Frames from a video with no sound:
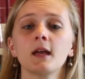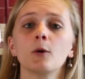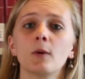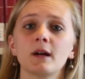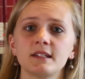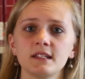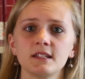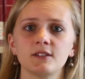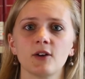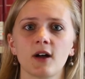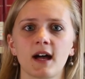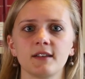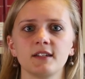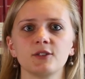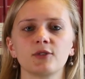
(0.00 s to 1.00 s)
What is the
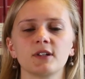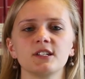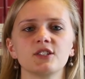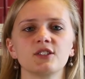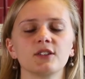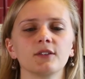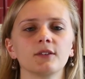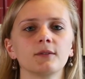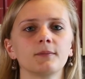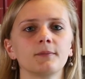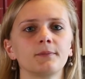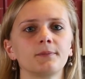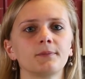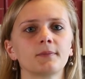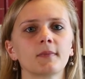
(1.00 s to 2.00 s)
Hatti tradition?
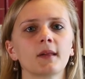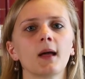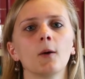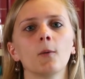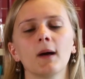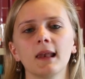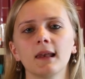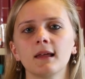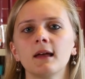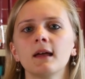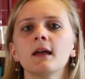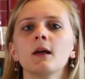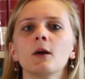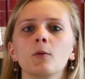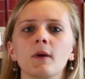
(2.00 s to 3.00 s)
Well,
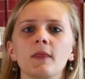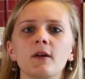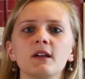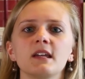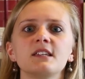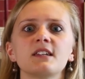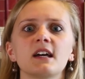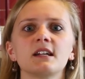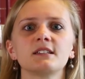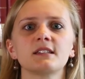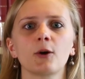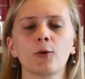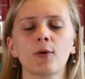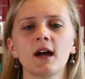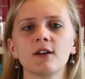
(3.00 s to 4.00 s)
when the Hittites
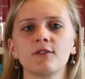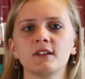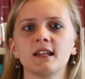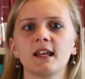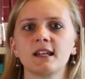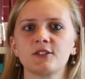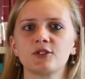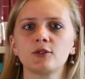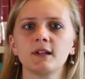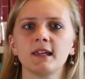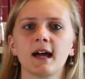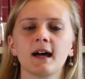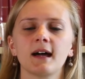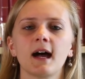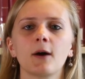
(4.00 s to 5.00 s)
arrived in
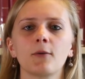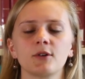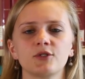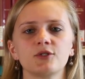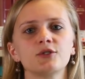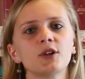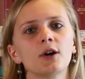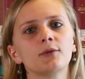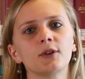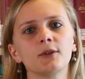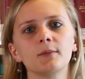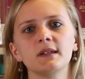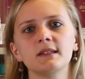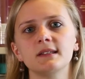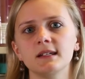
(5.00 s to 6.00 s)
Anatolia around
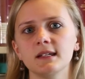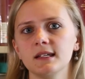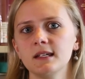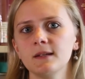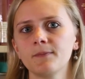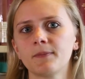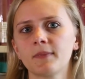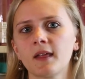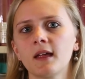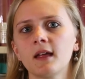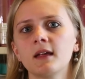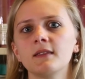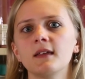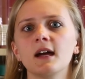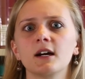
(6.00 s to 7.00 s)
2000 BCE,
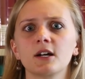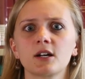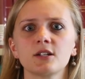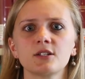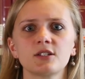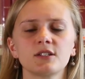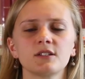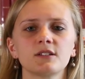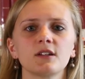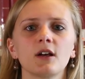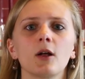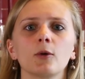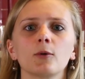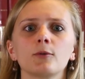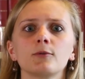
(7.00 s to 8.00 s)
they encountered
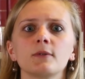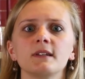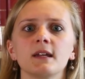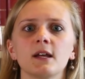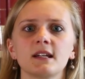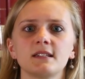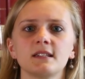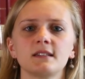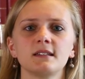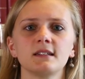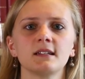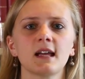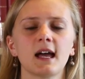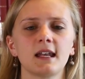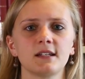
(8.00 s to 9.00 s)
an already
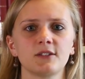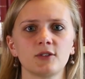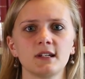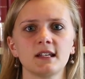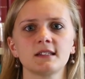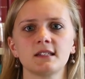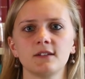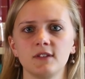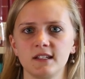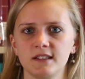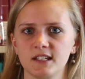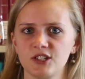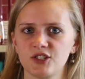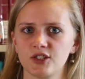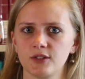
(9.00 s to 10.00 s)
existing Anatolian
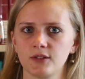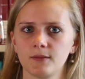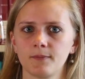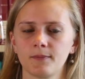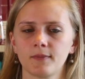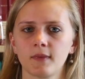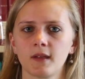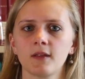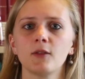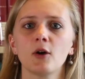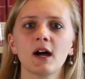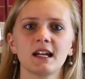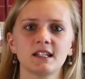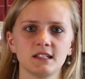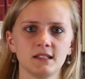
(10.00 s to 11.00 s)
civilization, the
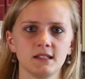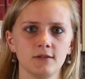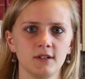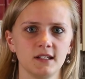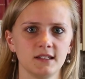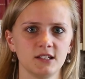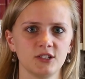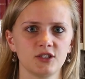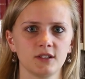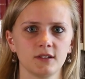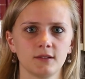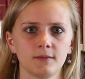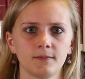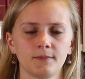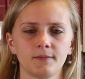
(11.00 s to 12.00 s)
Hatti civilization.